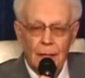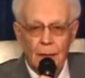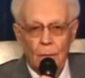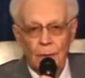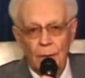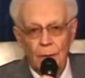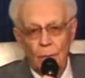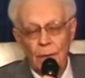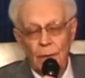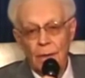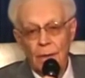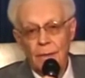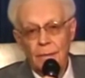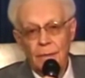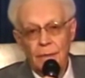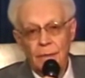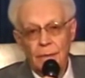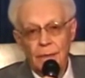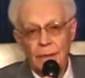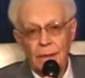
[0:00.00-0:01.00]
I want to
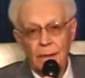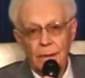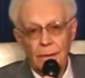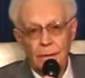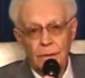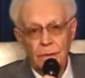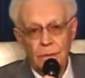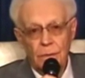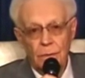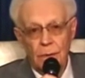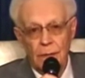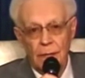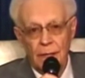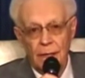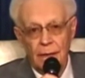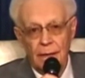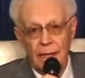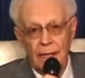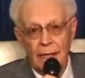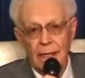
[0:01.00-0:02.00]
welcome you here to
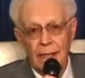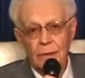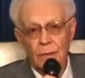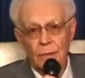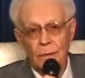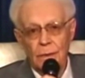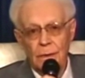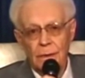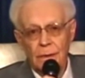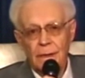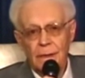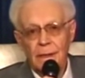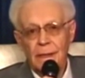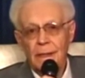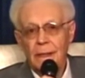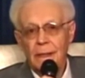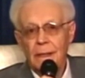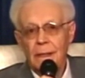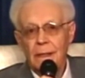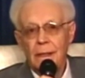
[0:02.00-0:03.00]
our annual
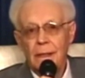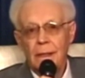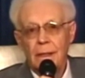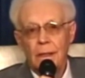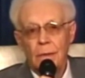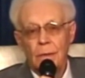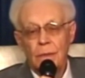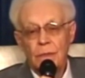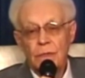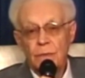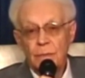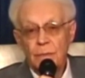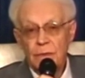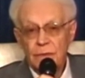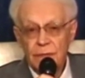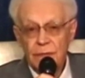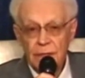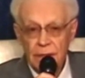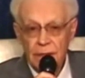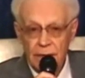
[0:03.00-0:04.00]

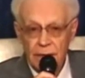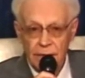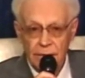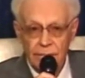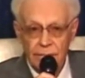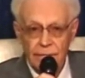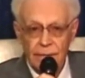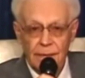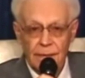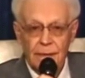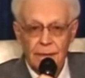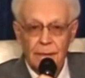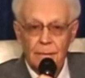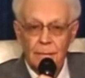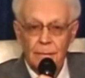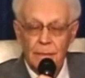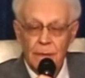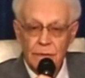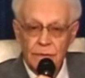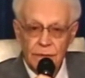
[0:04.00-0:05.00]
Christmas Eve
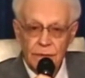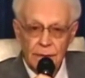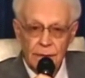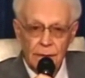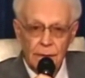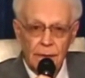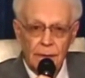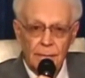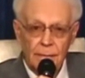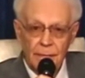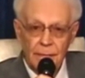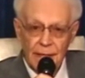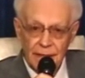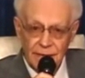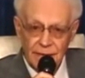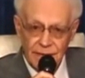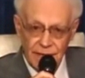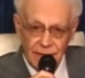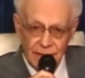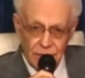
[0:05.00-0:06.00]
mystical
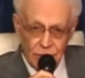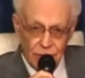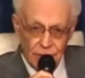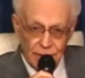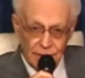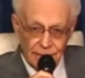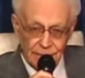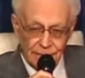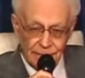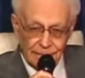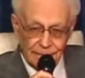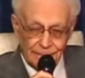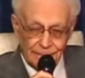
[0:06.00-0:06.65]
meditation.